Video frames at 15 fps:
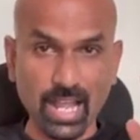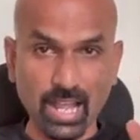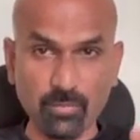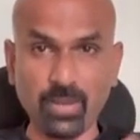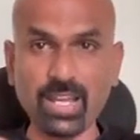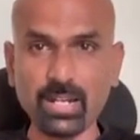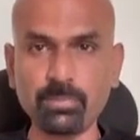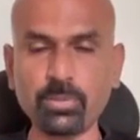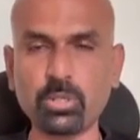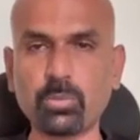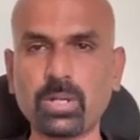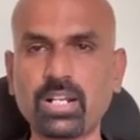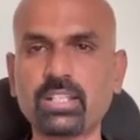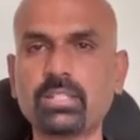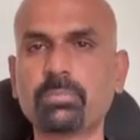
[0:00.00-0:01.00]
aware about
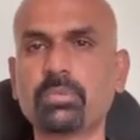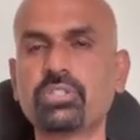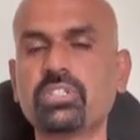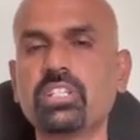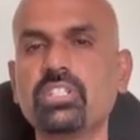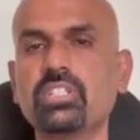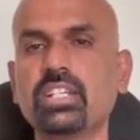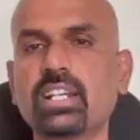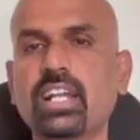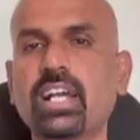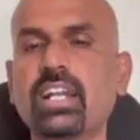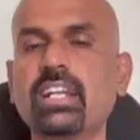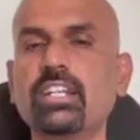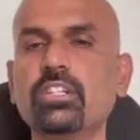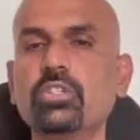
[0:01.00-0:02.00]
what are the procedure
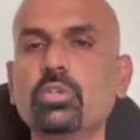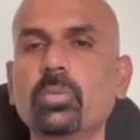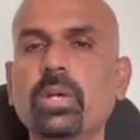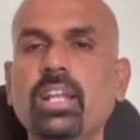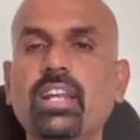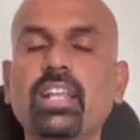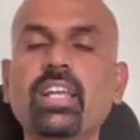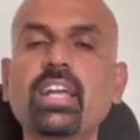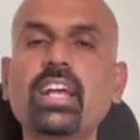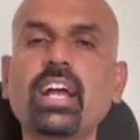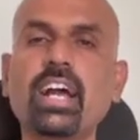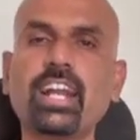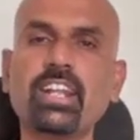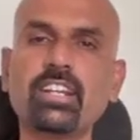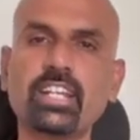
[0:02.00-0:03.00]
and do well.
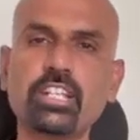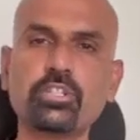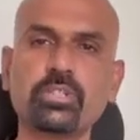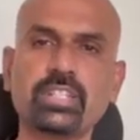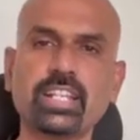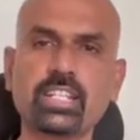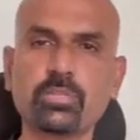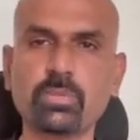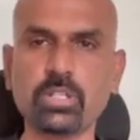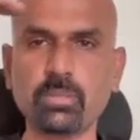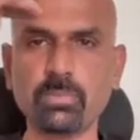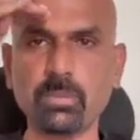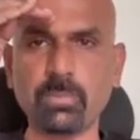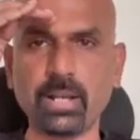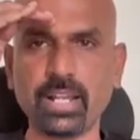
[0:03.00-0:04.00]
And I'll catch you in the next video.
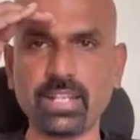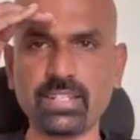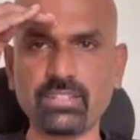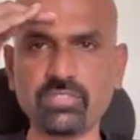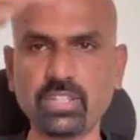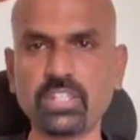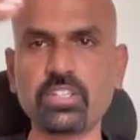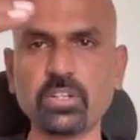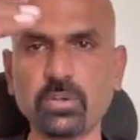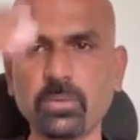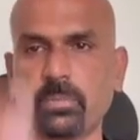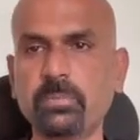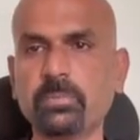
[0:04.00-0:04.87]
Bye-bye. Thank you.